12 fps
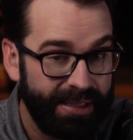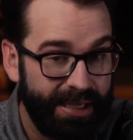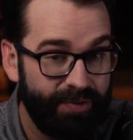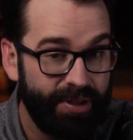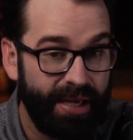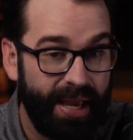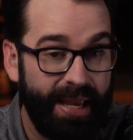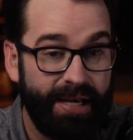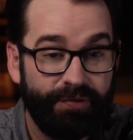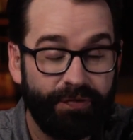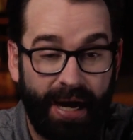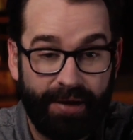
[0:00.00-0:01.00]
Even the
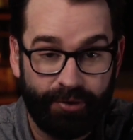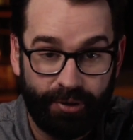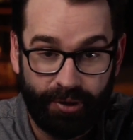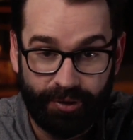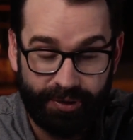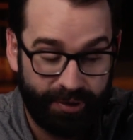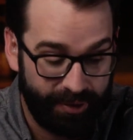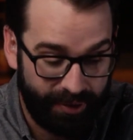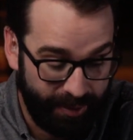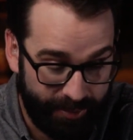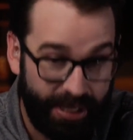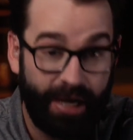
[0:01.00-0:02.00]
85-year-old
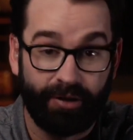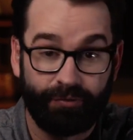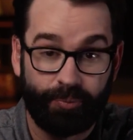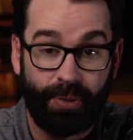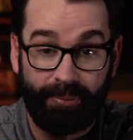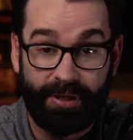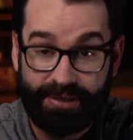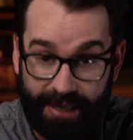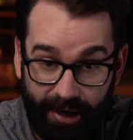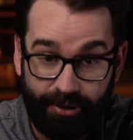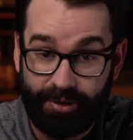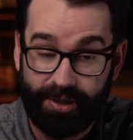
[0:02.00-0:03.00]
himself would probably
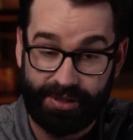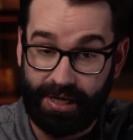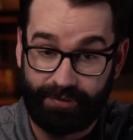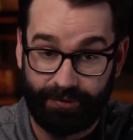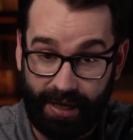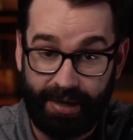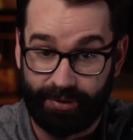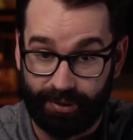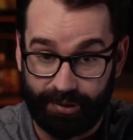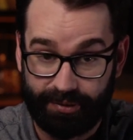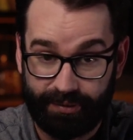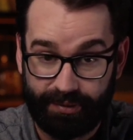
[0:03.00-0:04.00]
tell you to save the
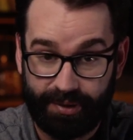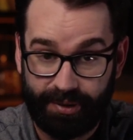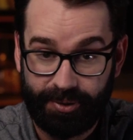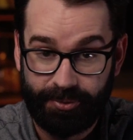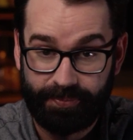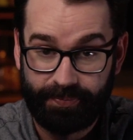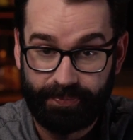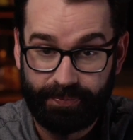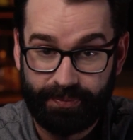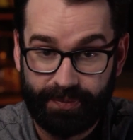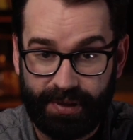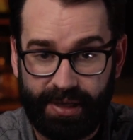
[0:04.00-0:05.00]
5-year-old.
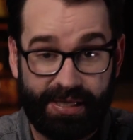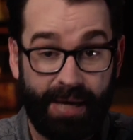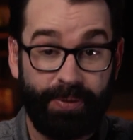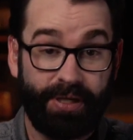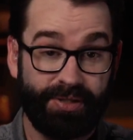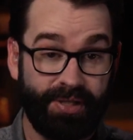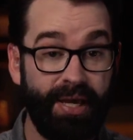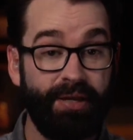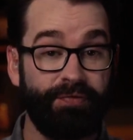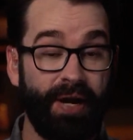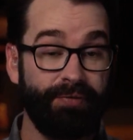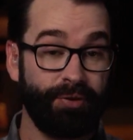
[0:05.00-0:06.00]
Is that because the
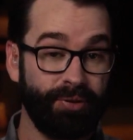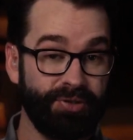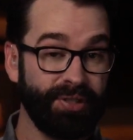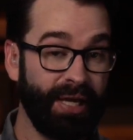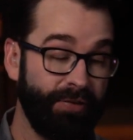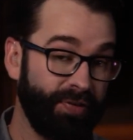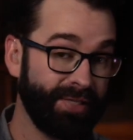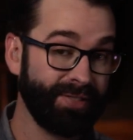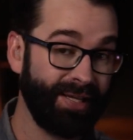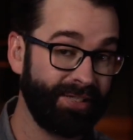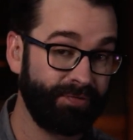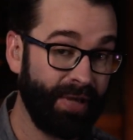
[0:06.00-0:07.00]
85-year-old's life
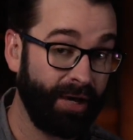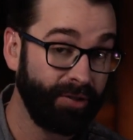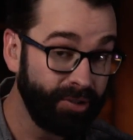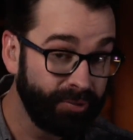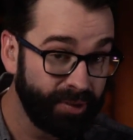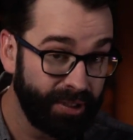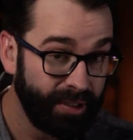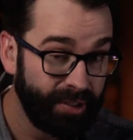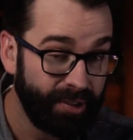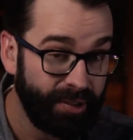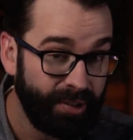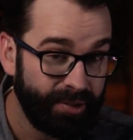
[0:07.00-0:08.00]
has less value?
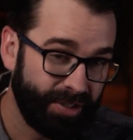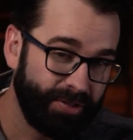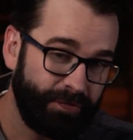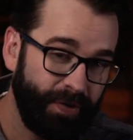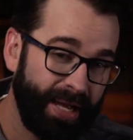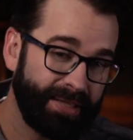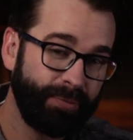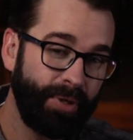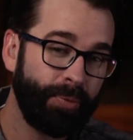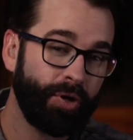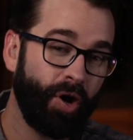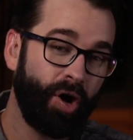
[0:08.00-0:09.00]
Does the fact that
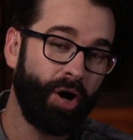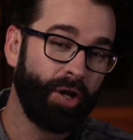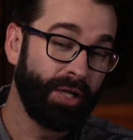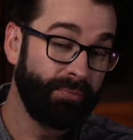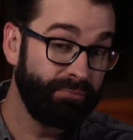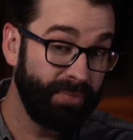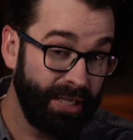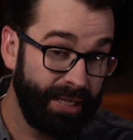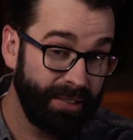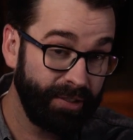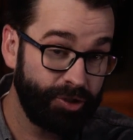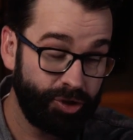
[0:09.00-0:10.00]
we would all
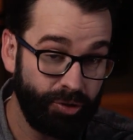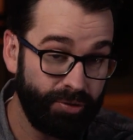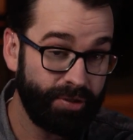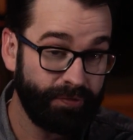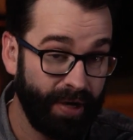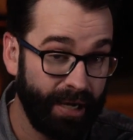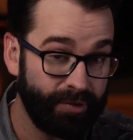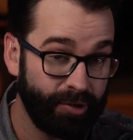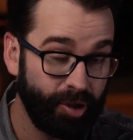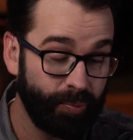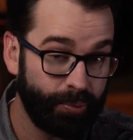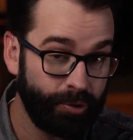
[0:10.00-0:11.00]
immediately choose the
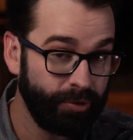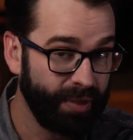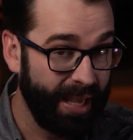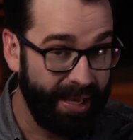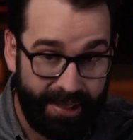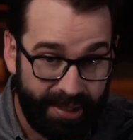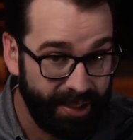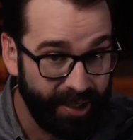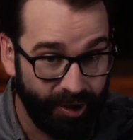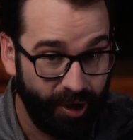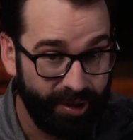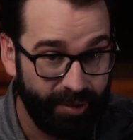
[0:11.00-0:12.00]
5-year-old prove anything
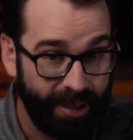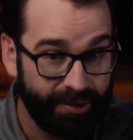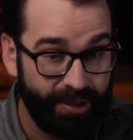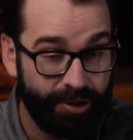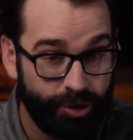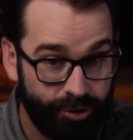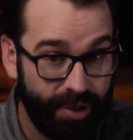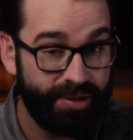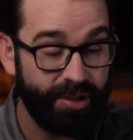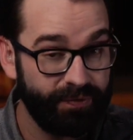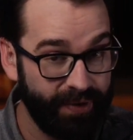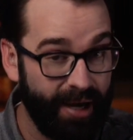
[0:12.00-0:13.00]
at all about the
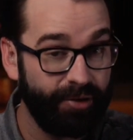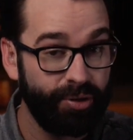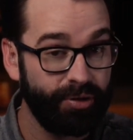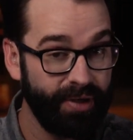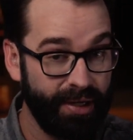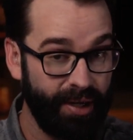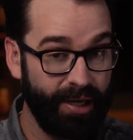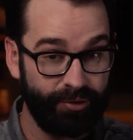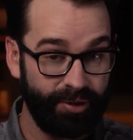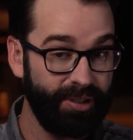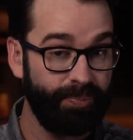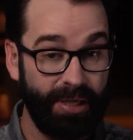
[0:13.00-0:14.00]
intrinsic value of
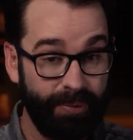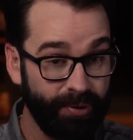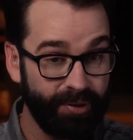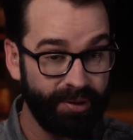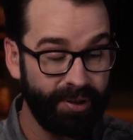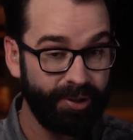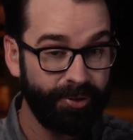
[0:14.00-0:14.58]
elderly people?